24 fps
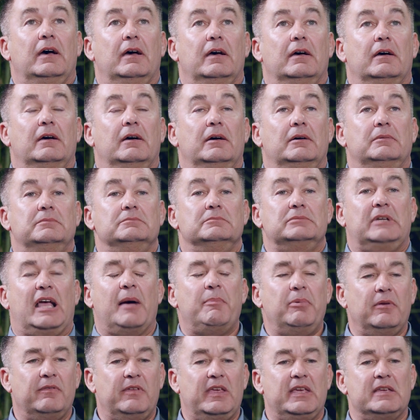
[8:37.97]
Um, a
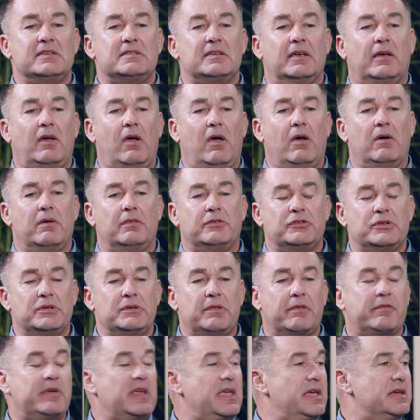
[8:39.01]
couple of years ago, two
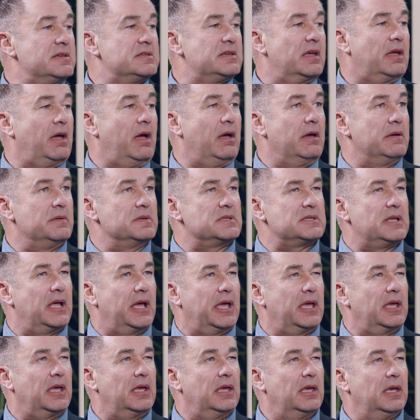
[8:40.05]
to three years ago, it was
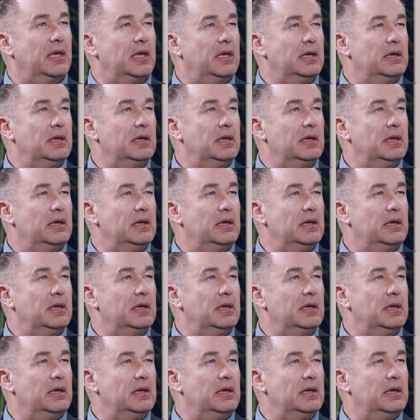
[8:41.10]
like,